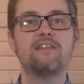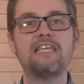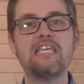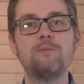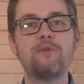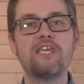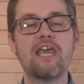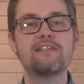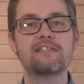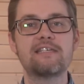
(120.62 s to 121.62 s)
The
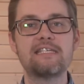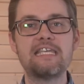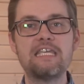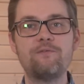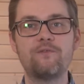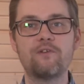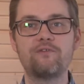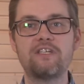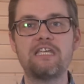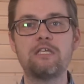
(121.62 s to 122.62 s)
EPA says
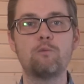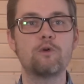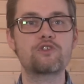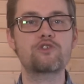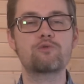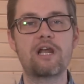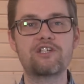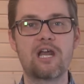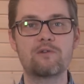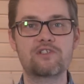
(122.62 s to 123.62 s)
E15 will
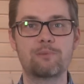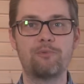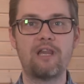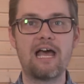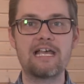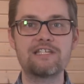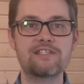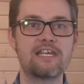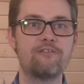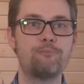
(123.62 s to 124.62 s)
stretch out
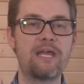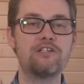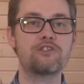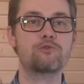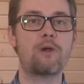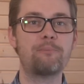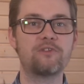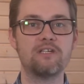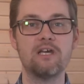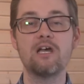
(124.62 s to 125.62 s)
supplies that have been
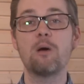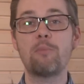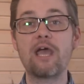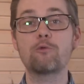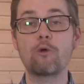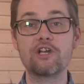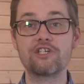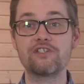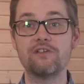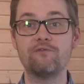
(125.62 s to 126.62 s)
disrupted by
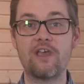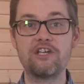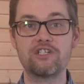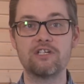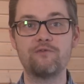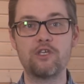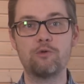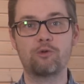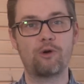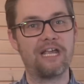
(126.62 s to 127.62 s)
Russia's invasion of
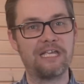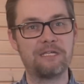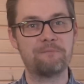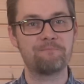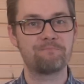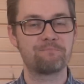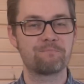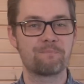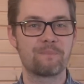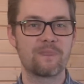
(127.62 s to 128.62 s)
Ukraine.
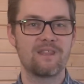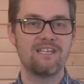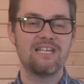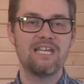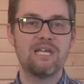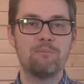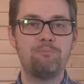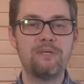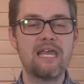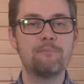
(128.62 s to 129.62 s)

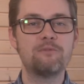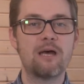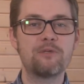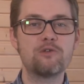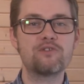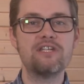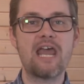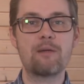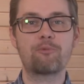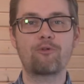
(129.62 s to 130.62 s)
BMW's
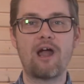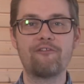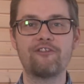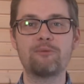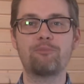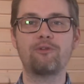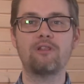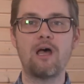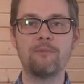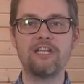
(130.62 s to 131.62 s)
net profit
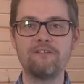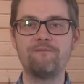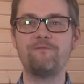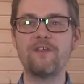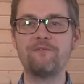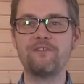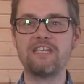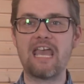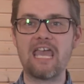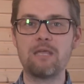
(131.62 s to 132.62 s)
plummeted
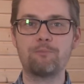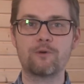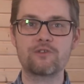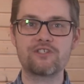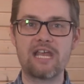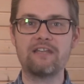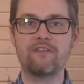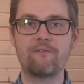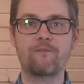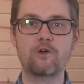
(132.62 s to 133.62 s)
58%
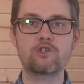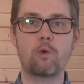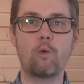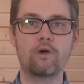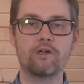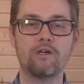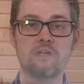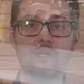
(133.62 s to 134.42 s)
in the first quarter,